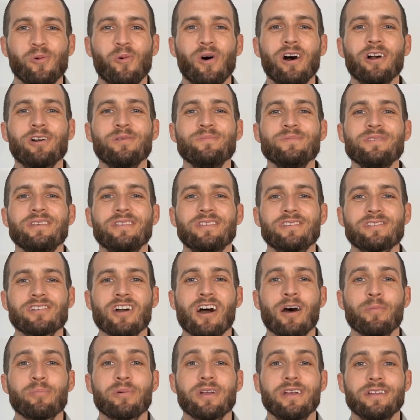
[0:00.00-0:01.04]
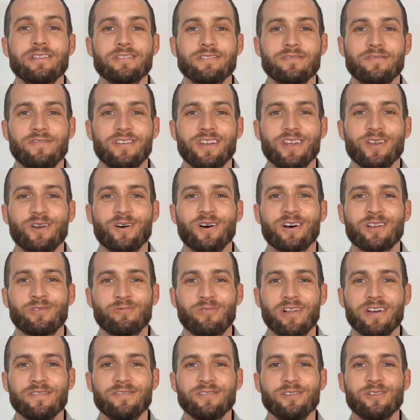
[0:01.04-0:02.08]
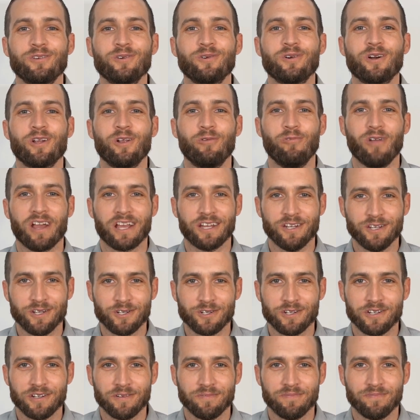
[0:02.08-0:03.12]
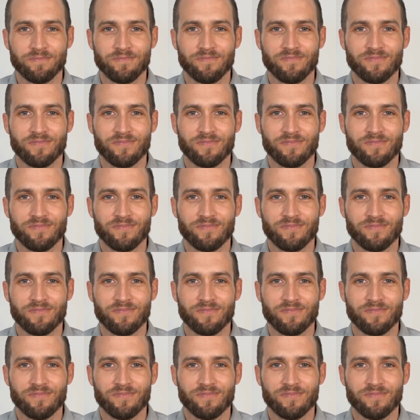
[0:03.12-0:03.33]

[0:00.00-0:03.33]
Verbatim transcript: Welcome to this comprehensive video on revenue recognition.